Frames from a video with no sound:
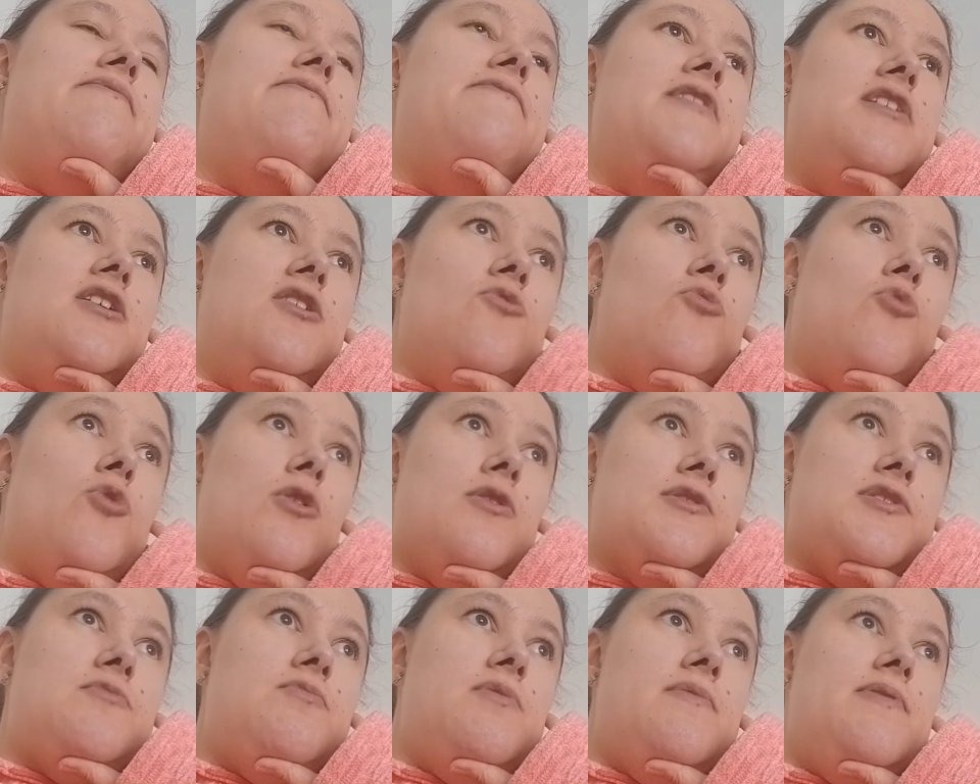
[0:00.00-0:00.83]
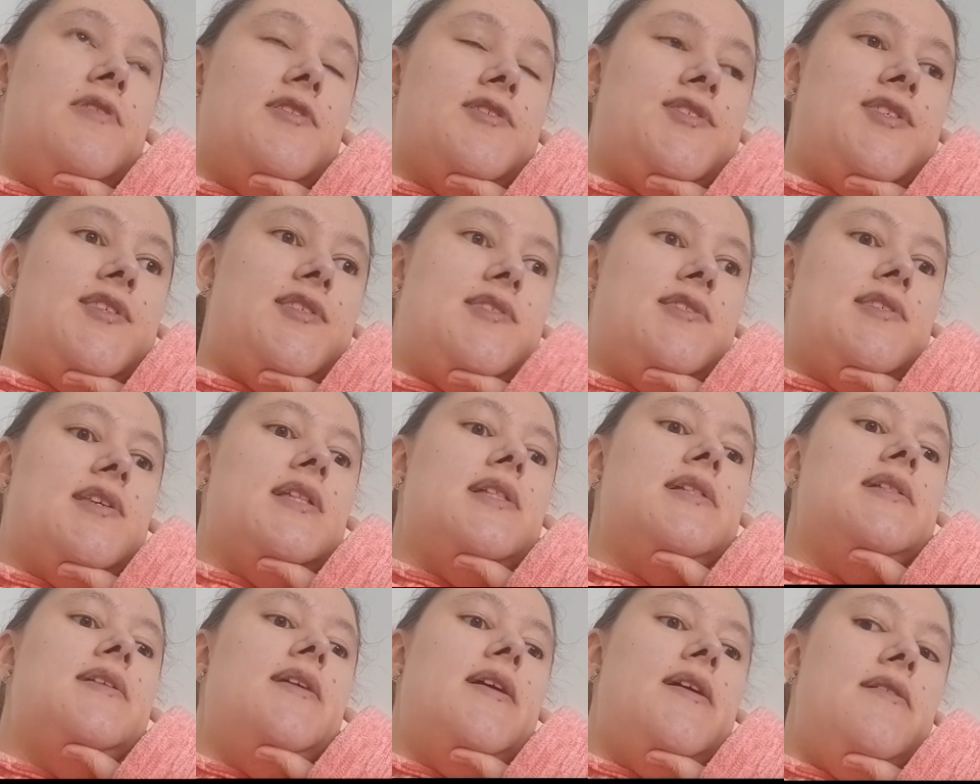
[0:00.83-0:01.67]
Thea was with her sister
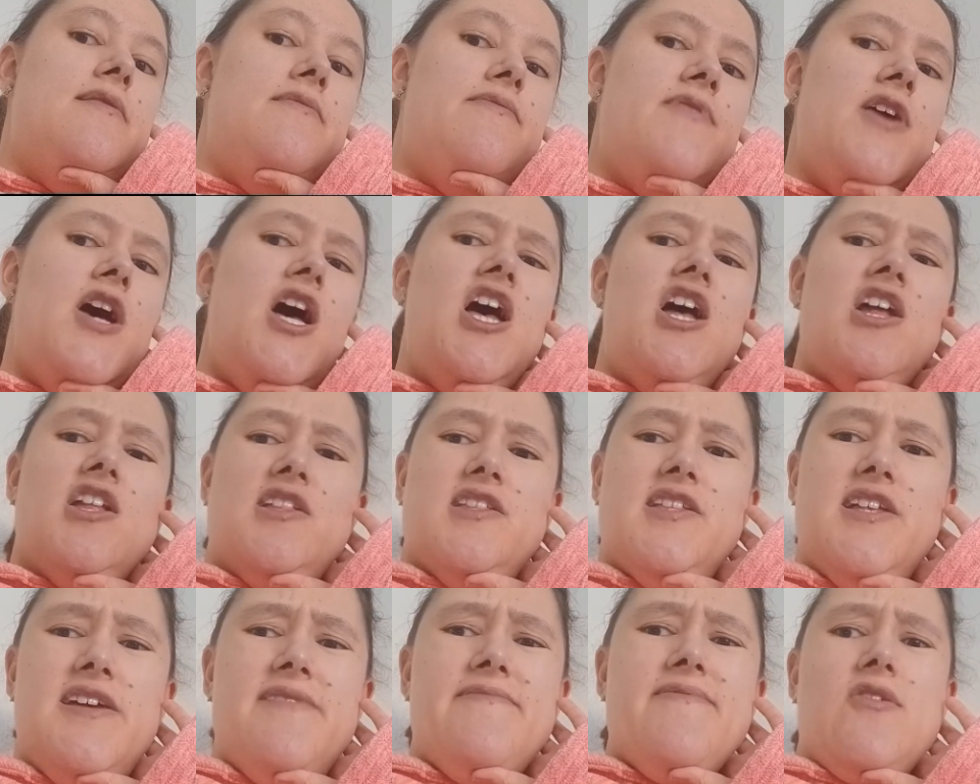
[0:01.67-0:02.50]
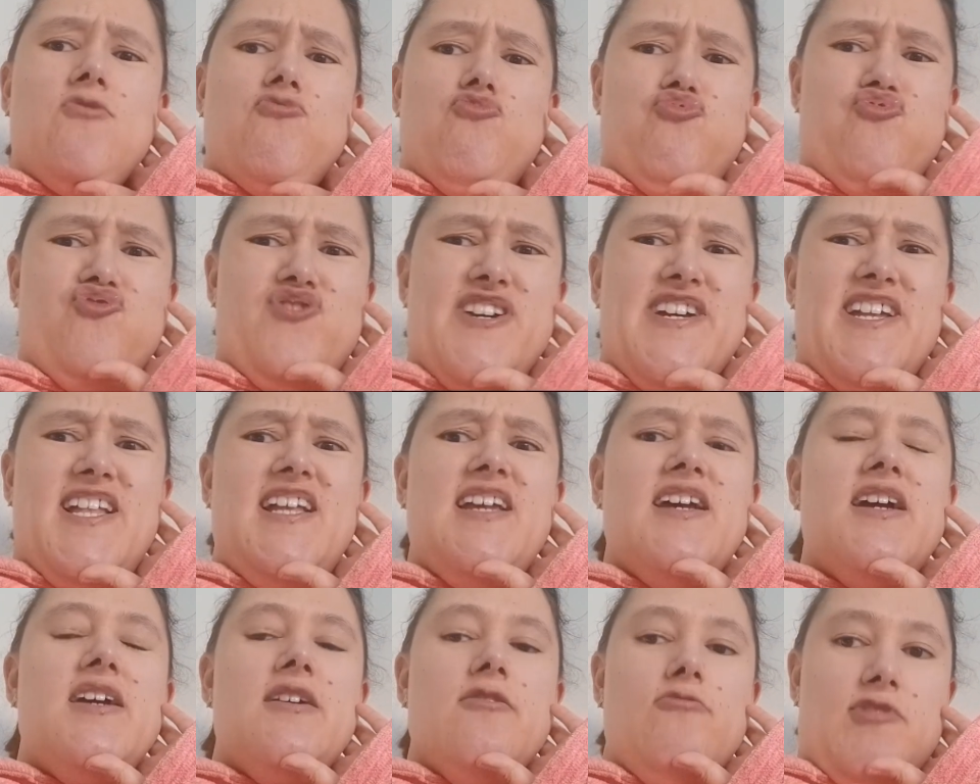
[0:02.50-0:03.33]
Liv. Liv
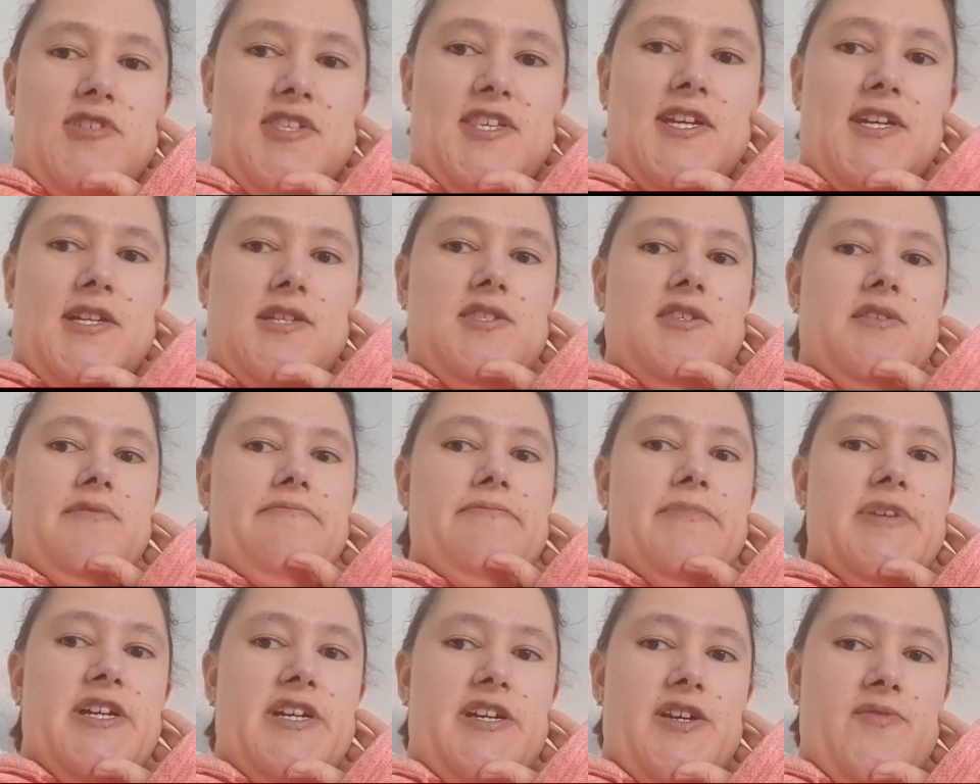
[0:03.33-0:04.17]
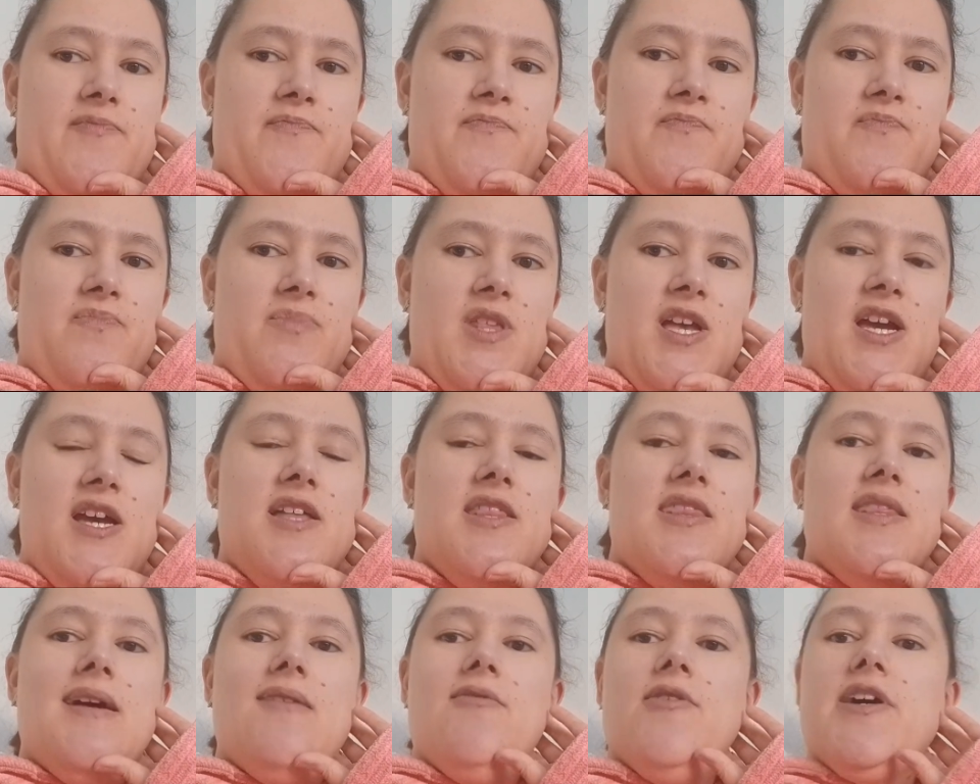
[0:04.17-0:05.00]
really irritated me.
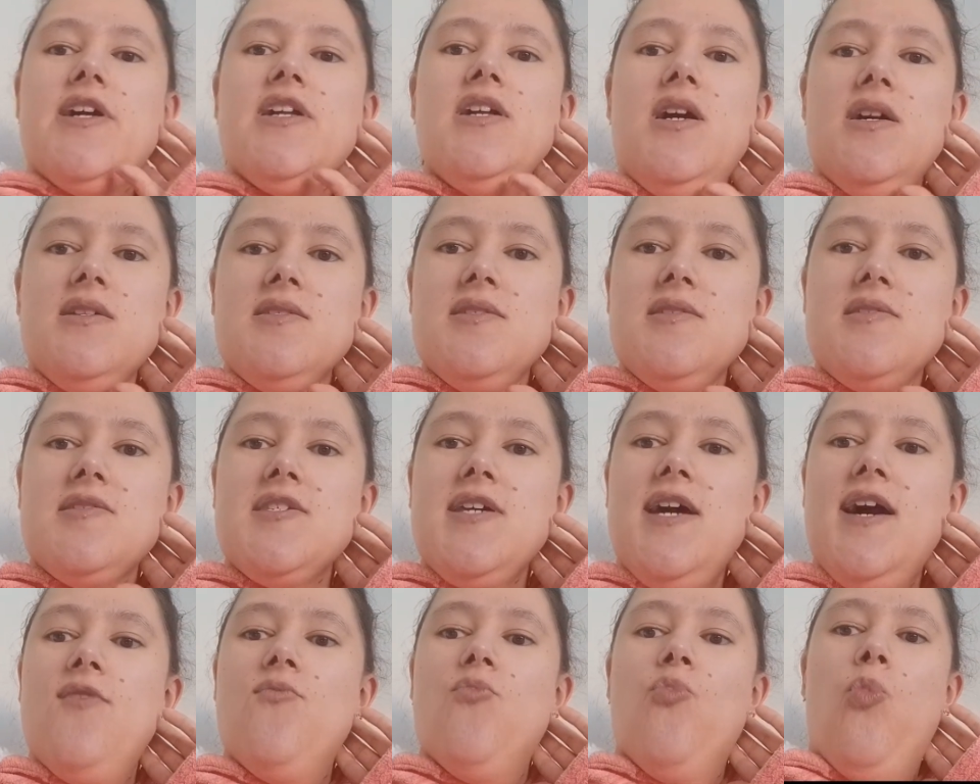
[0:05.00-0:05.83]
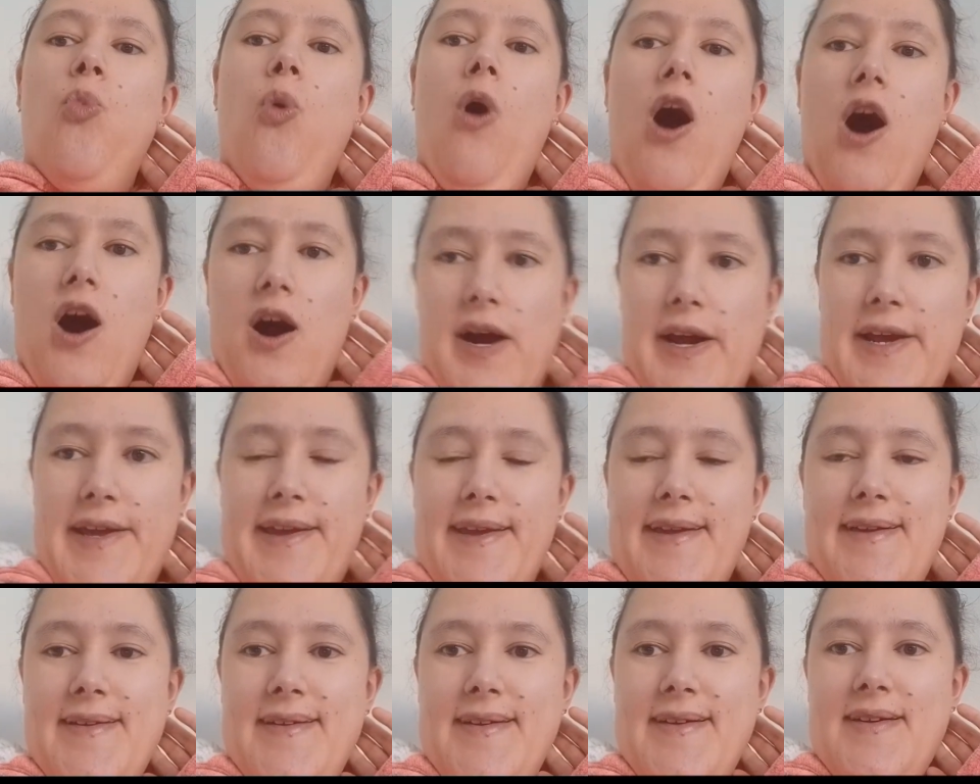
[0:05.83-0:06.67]
Now, I can understand
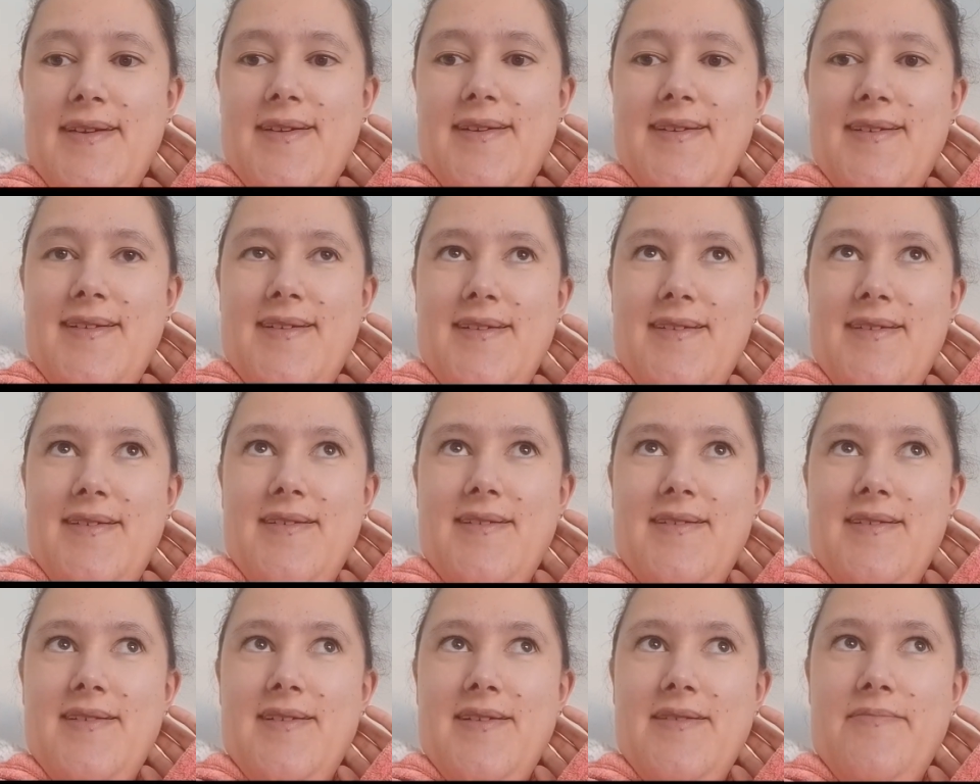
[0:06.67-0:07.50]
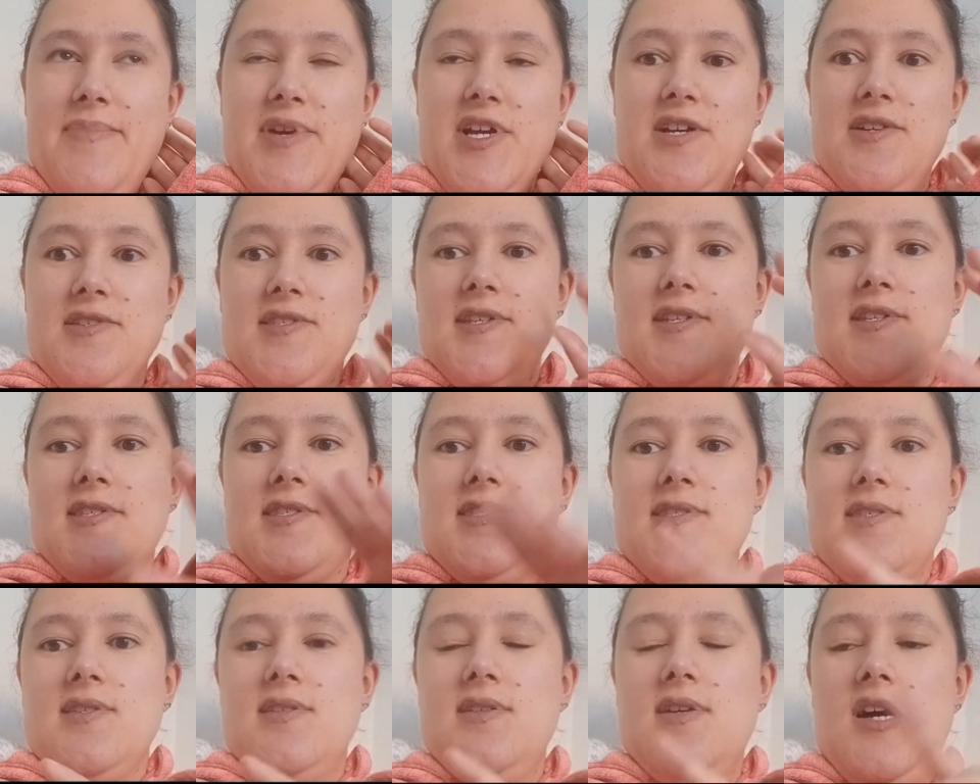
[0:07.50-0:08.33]
why, because
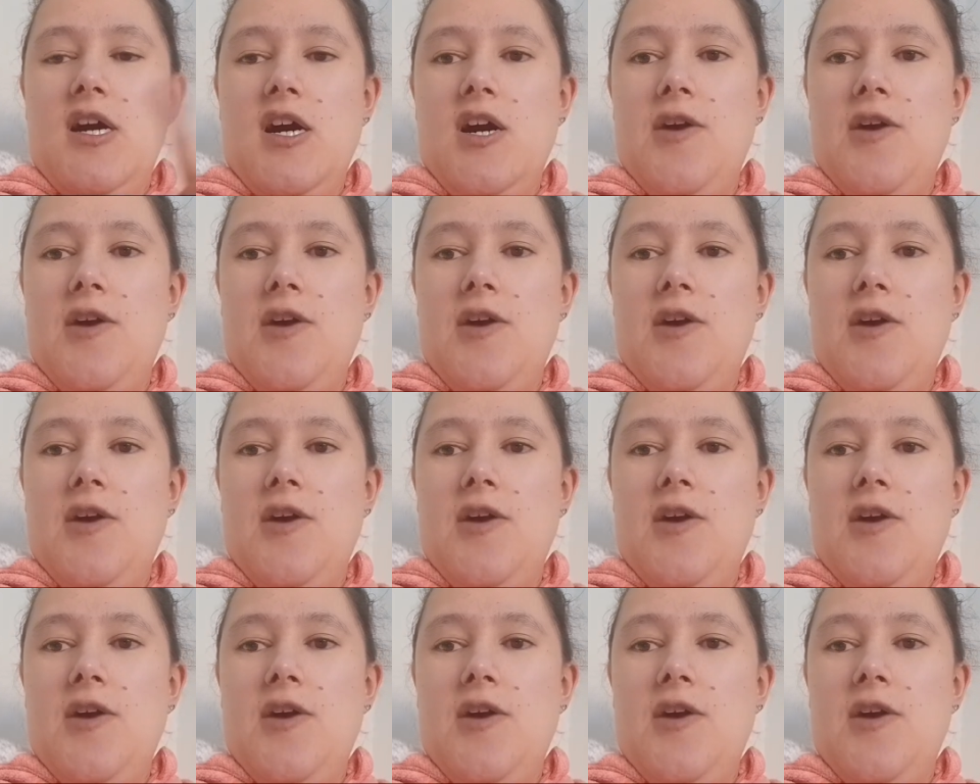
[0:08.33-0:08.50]
there's